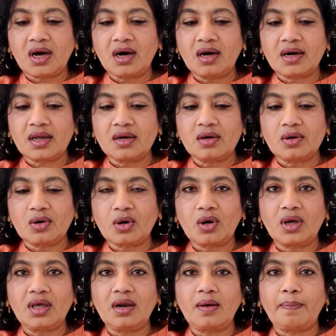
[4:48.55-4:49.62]
are in
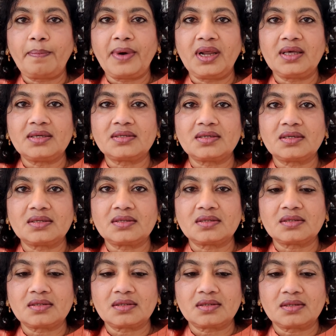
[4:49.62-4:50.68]
royal
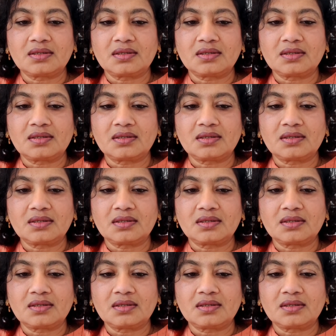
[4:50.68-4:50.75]
places.